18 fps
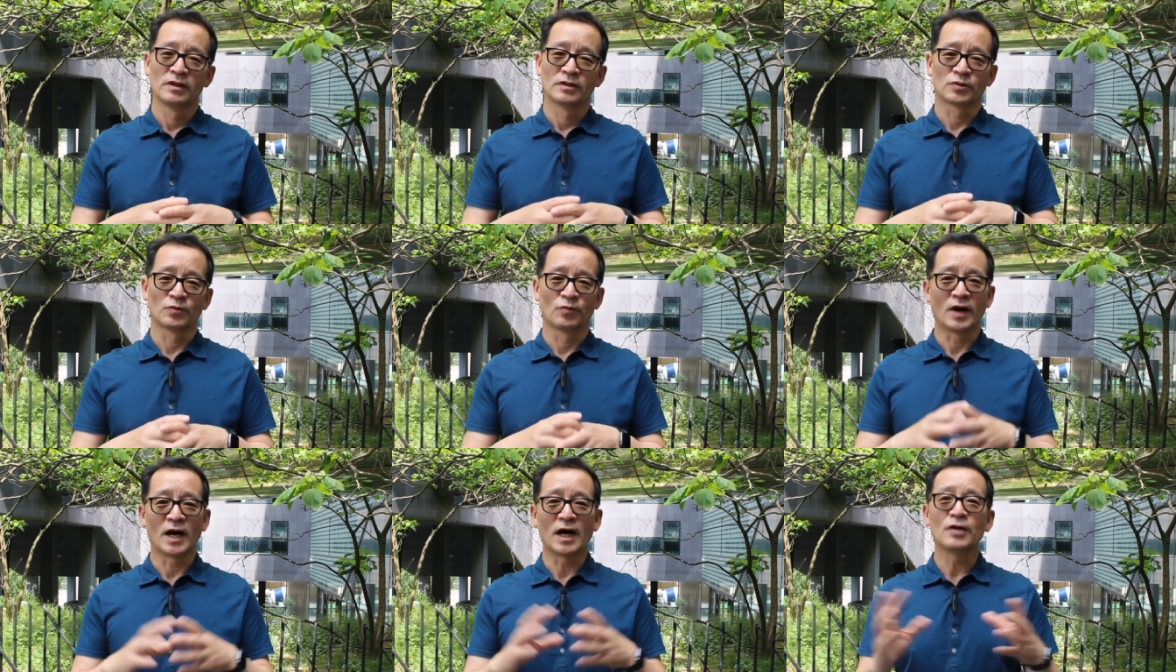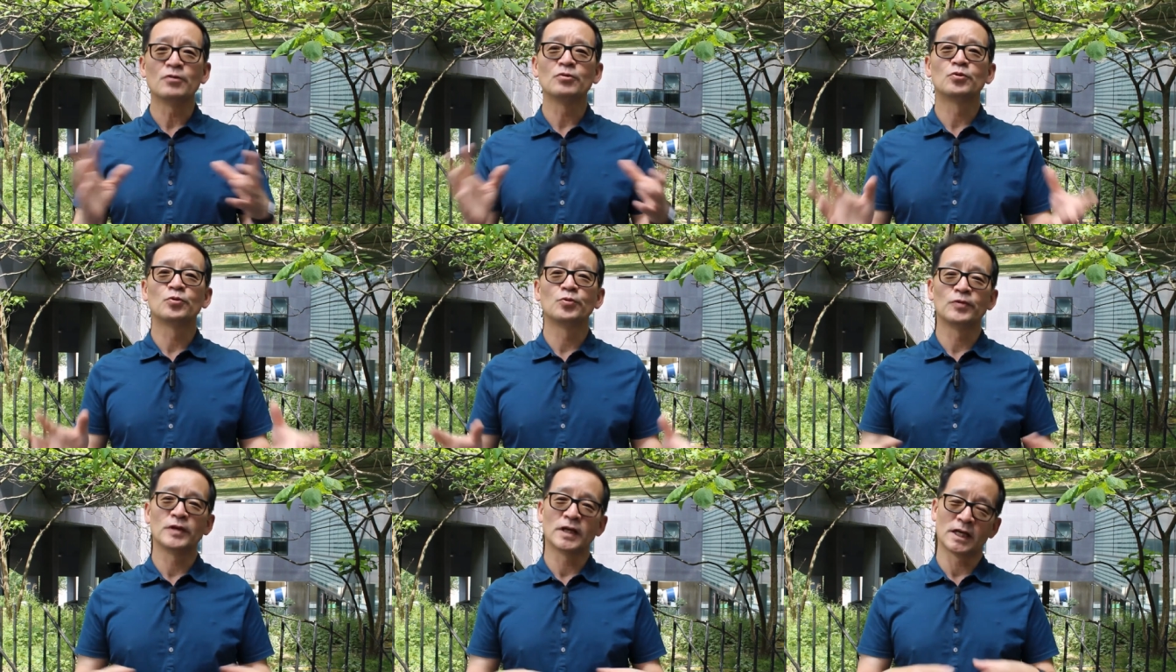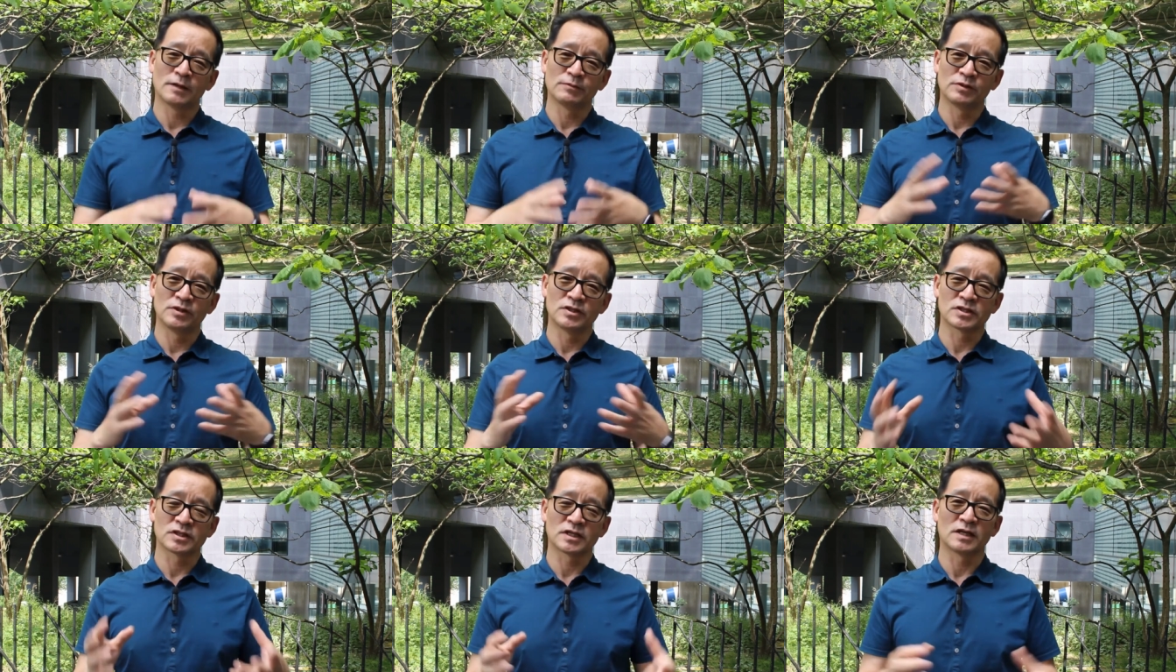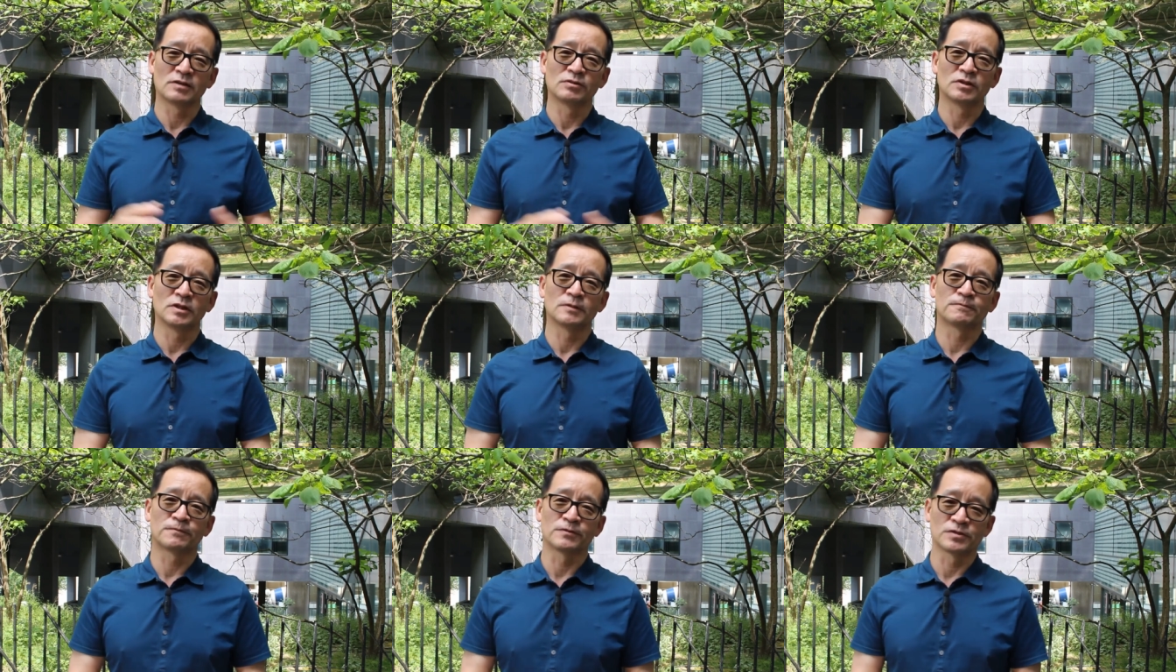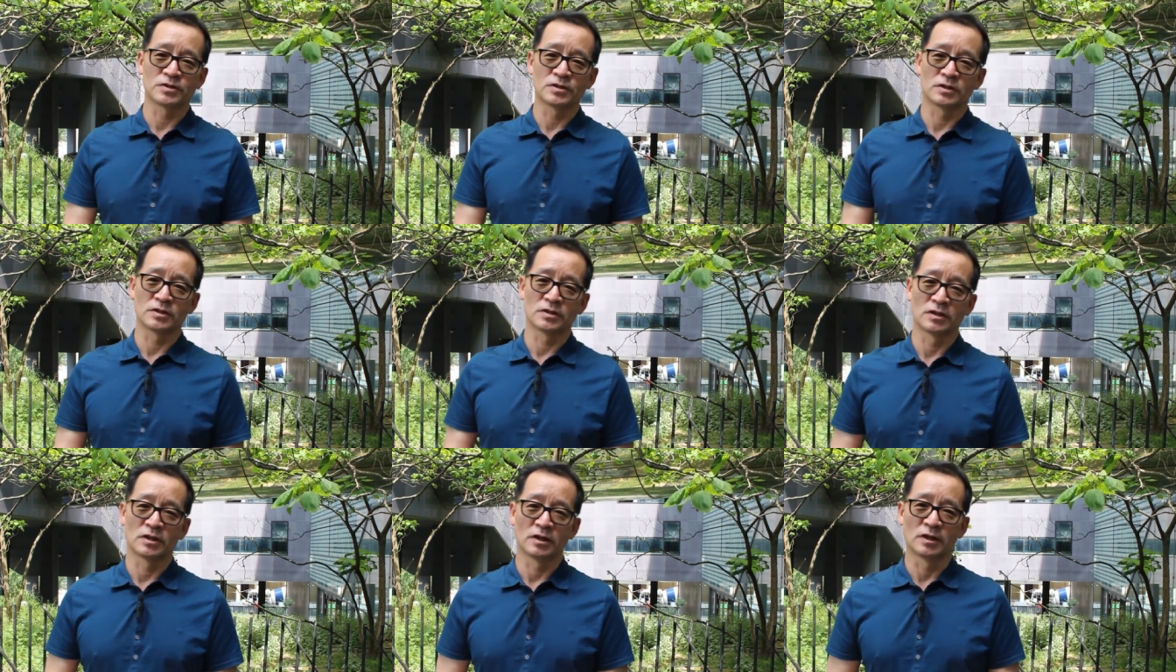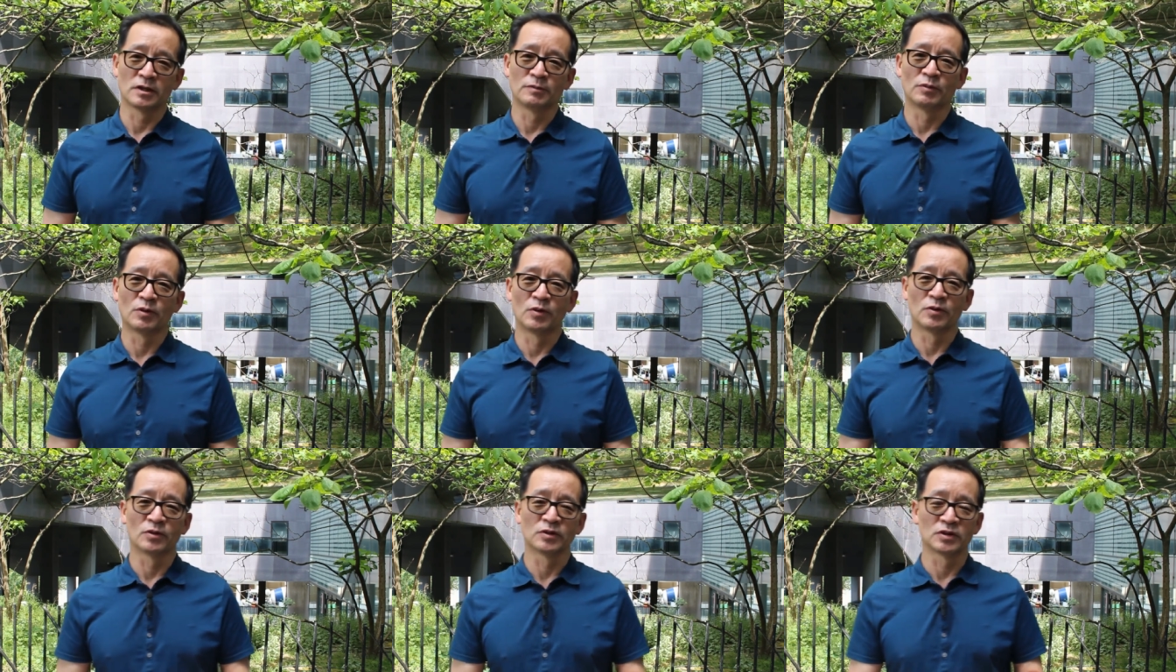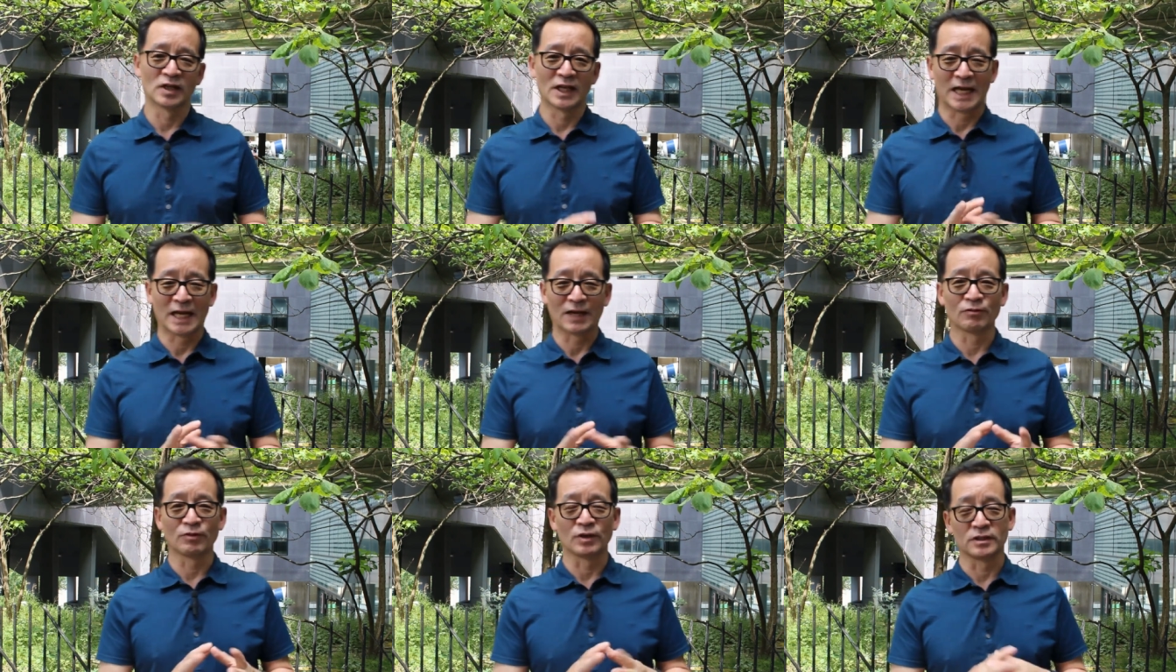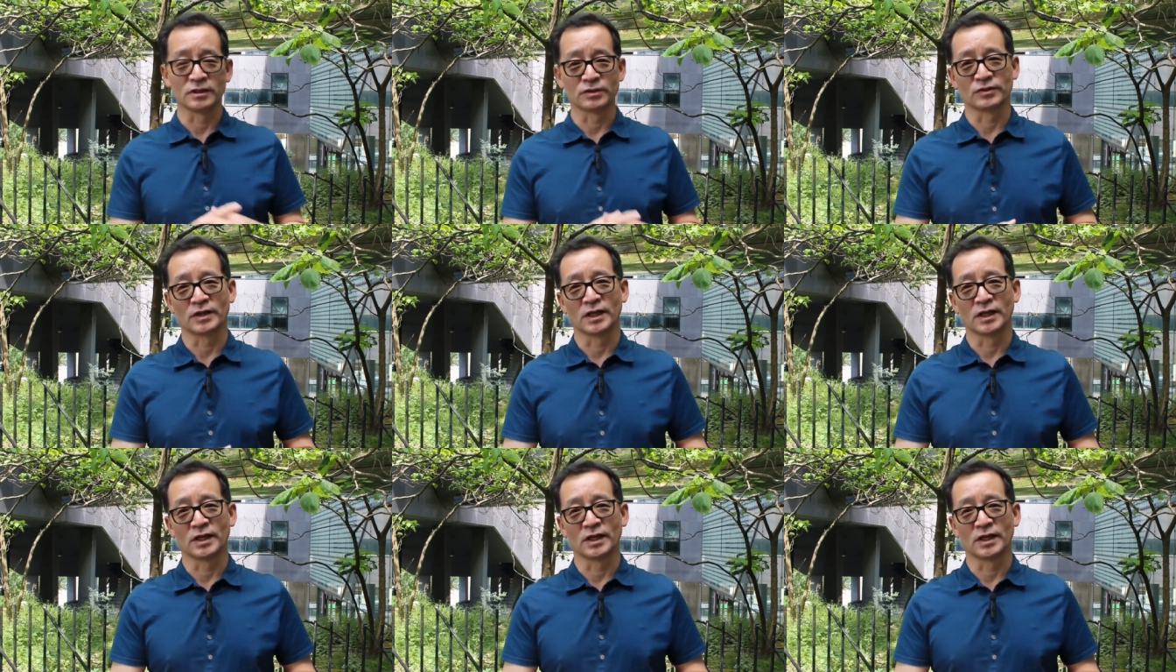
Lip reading: why do we have this kind of difference among the language.